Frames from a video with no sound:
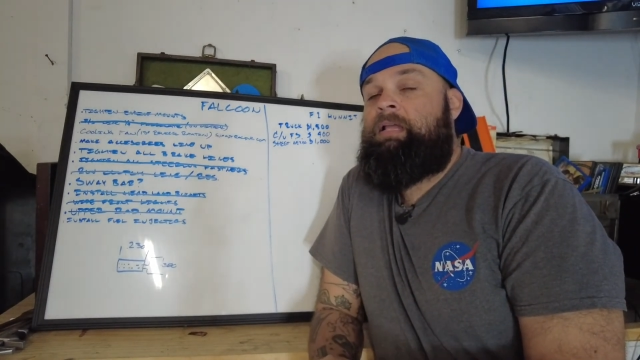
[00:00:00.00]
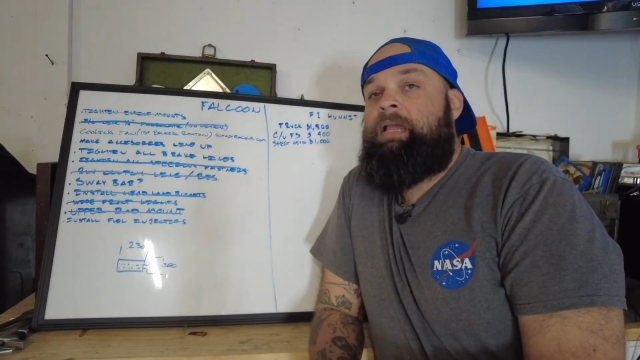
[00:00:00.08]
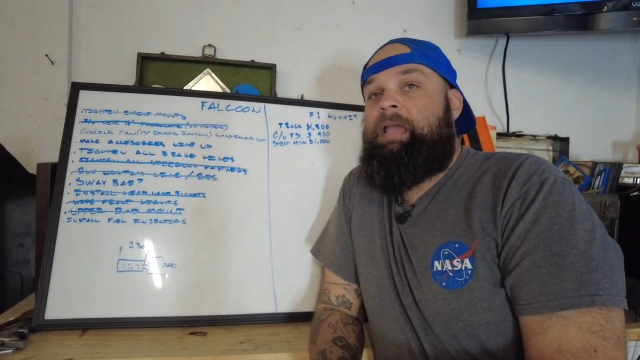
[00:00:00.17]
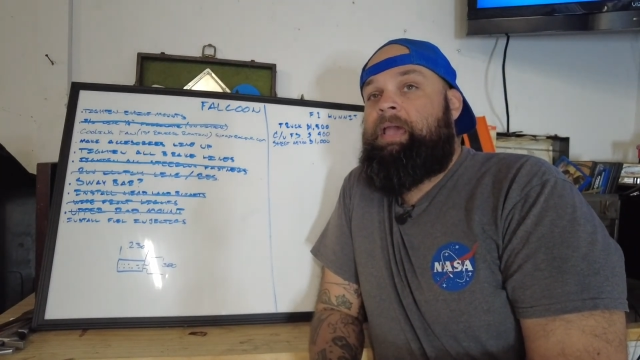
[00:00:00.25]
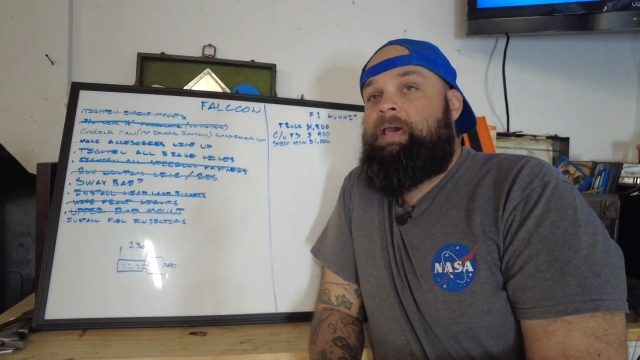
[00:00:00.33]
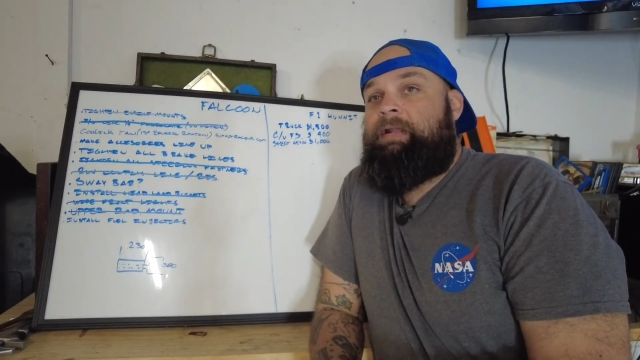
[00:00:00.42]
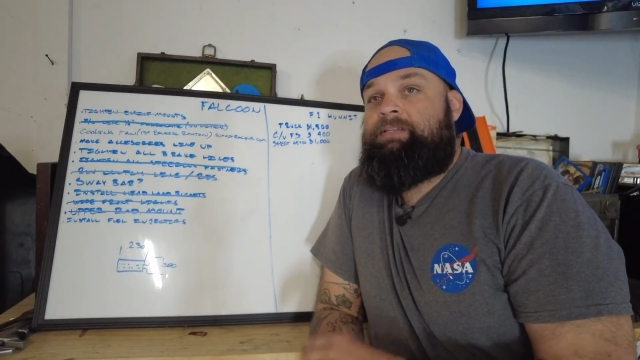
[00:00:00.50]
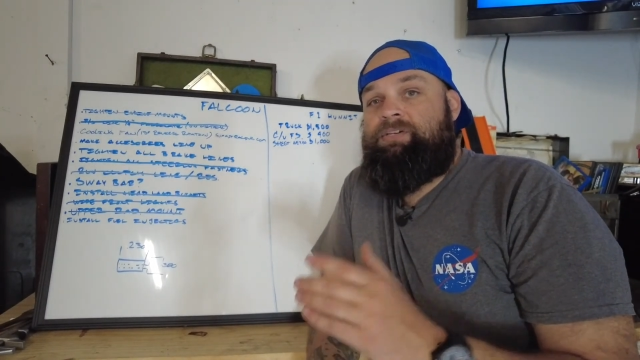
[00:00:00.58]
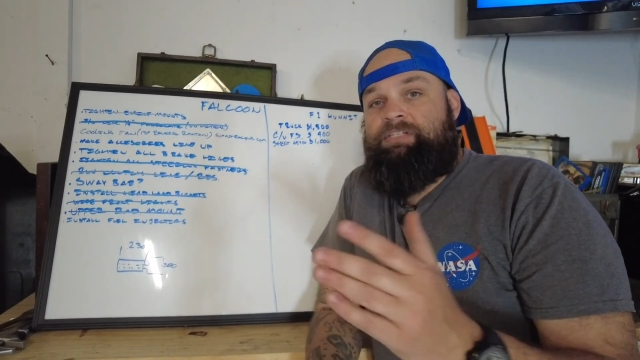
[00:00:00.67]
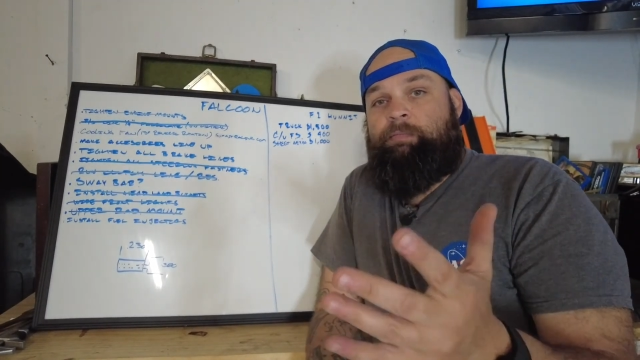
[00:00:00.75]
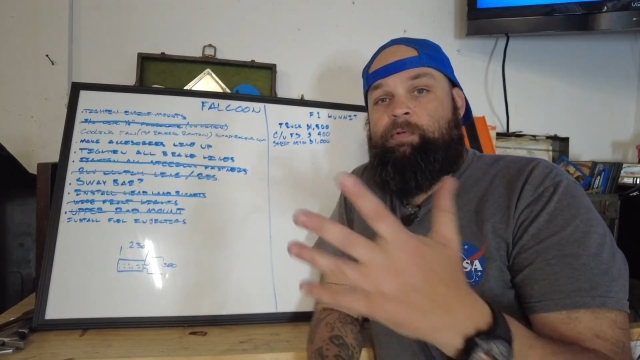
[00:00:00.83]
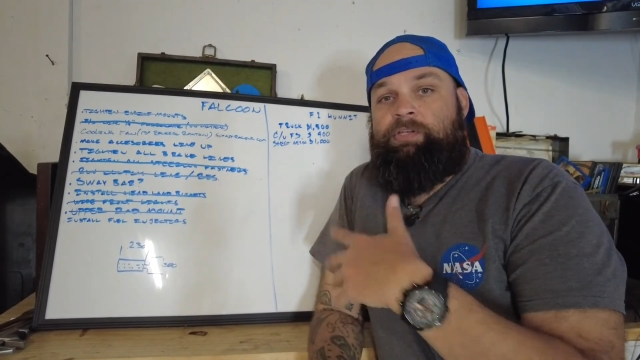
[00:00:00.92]
and I took
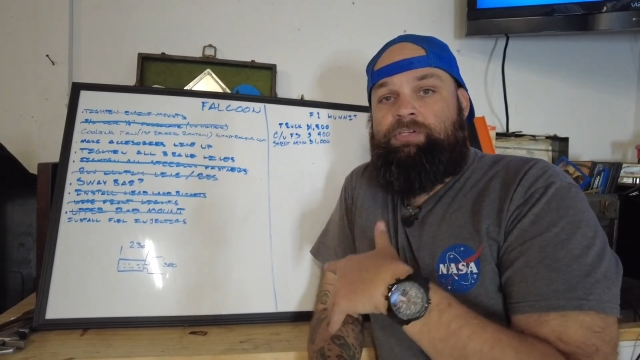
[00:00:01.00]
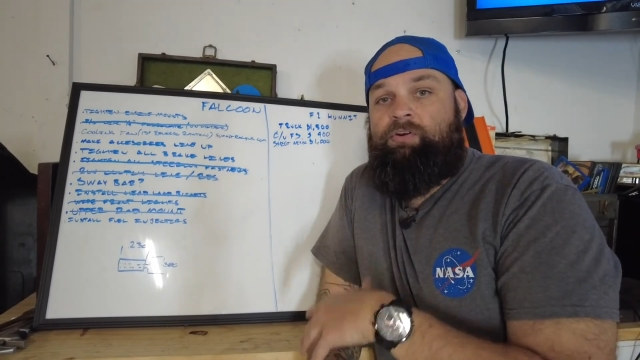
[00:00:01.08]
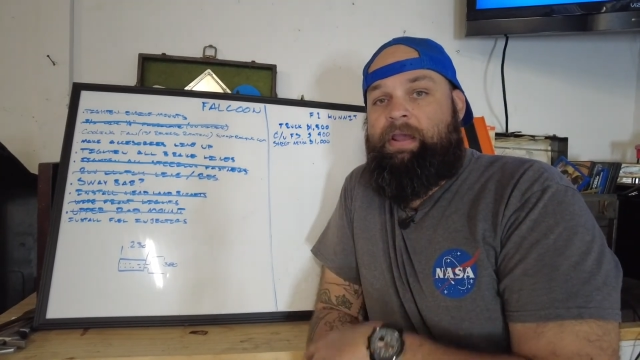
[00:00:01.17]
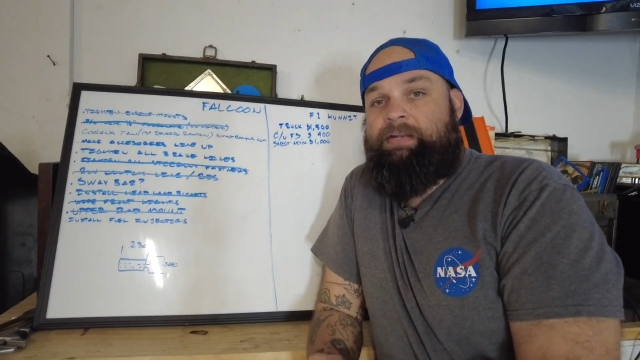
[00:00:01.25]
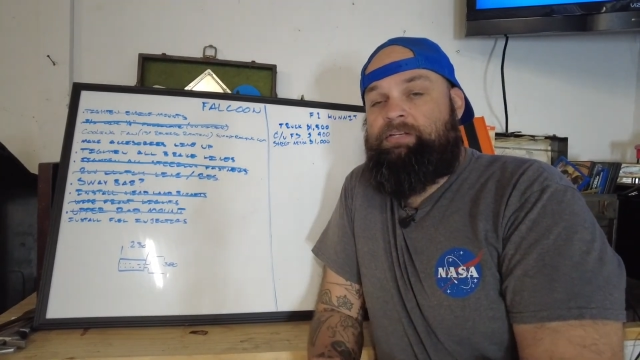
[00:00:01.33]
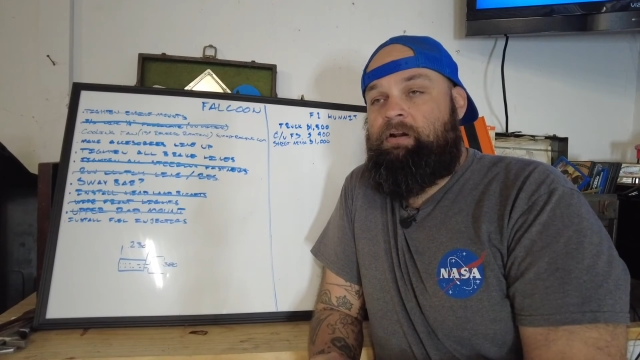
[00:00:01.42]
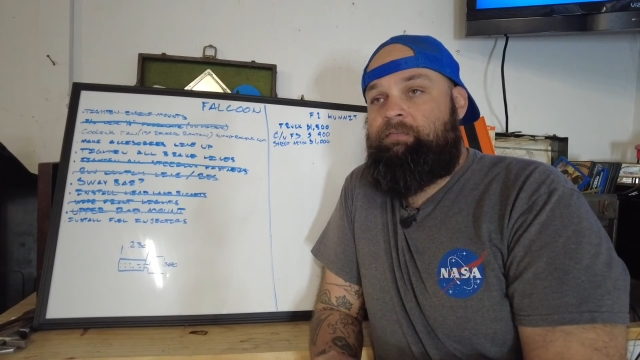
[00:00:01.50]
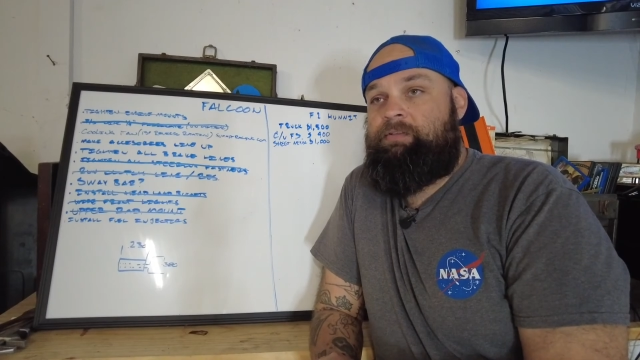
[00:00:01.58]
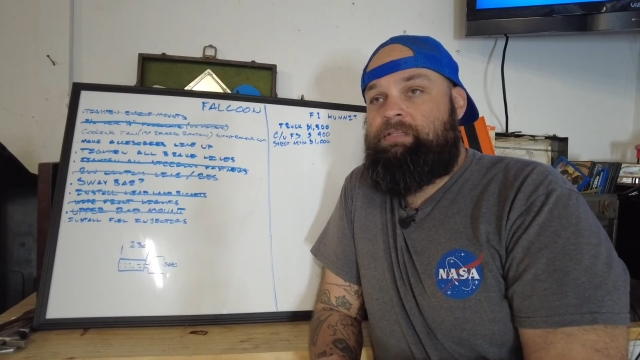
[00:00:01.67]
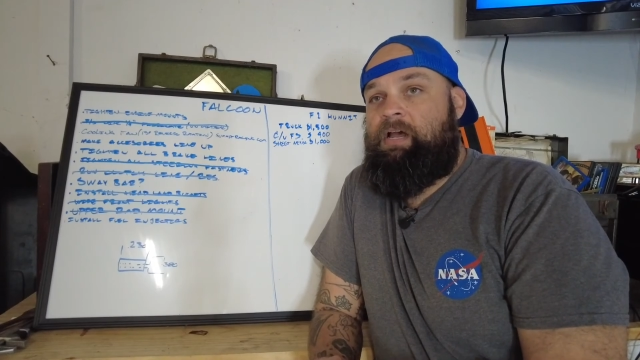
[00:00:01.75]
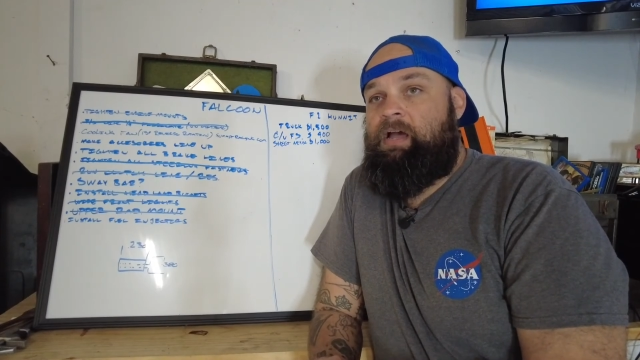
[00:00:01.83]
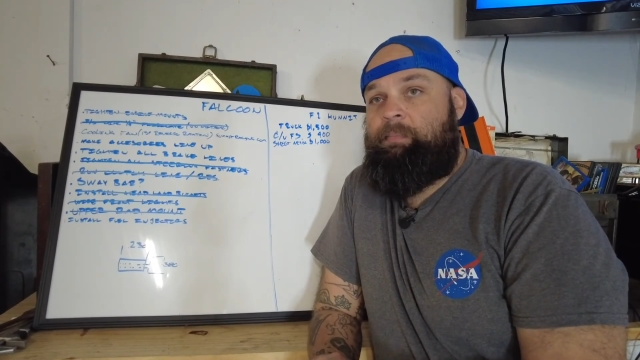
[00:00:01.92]
some of the scratch off the
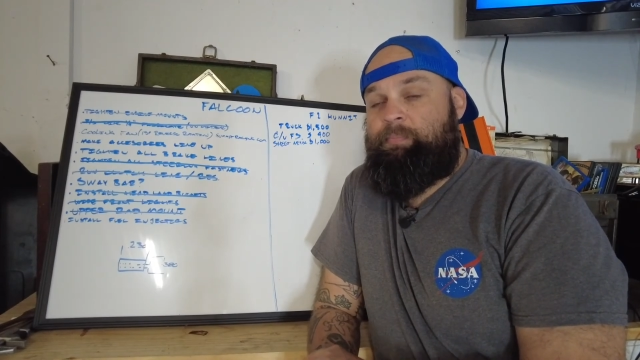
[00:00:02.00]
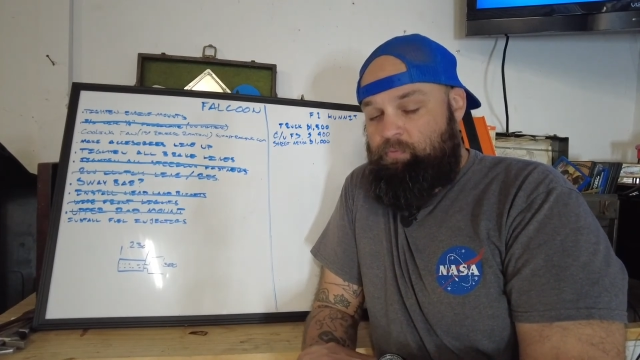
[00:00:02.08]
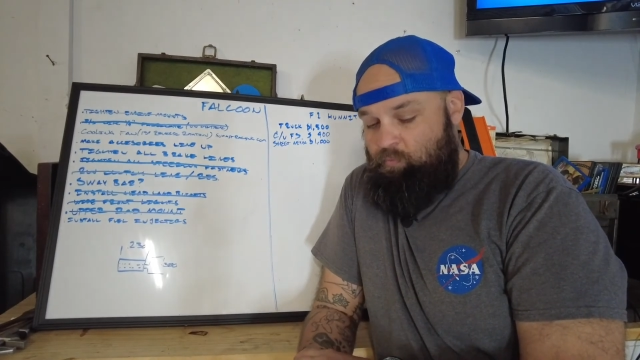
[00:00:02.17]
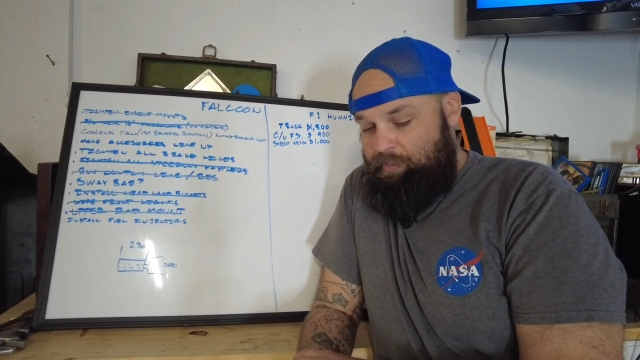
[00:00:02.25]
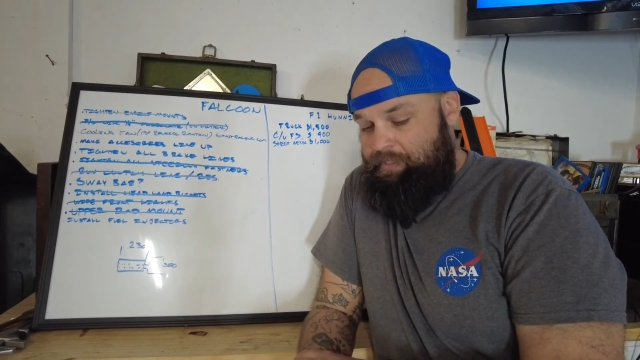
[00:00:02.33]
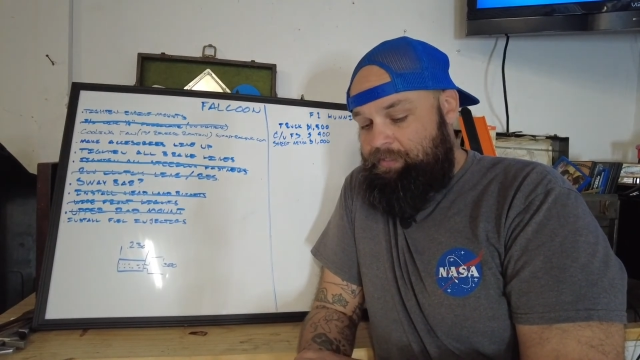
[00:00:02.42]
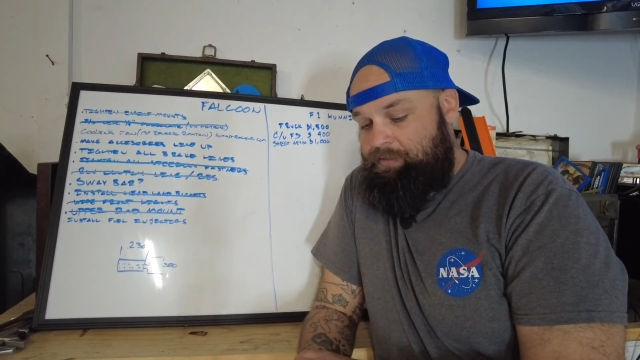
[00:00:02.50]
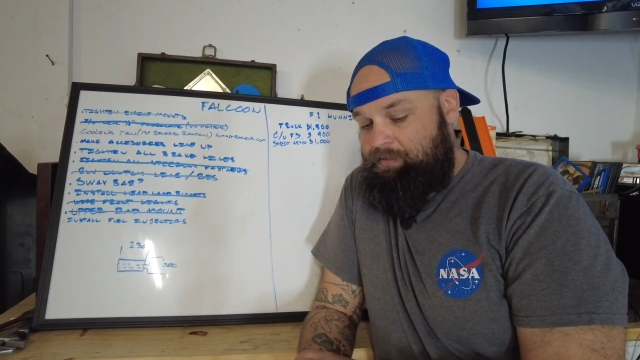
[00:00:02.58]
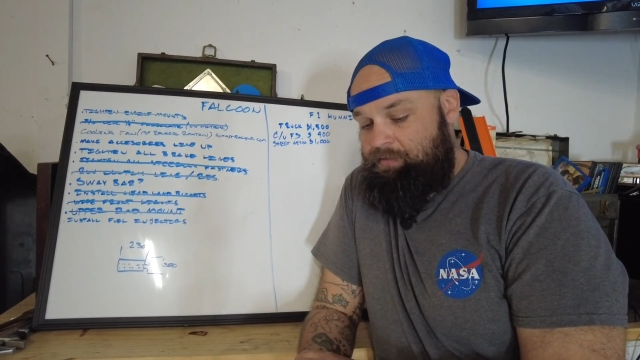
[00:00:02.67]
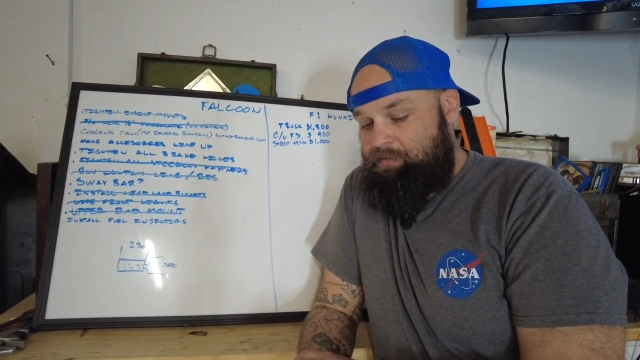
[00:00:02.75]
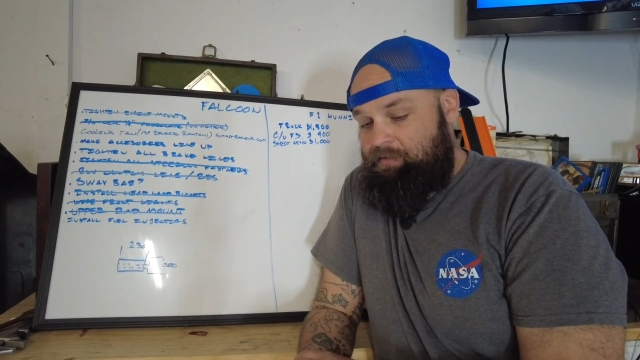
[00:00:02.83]
top with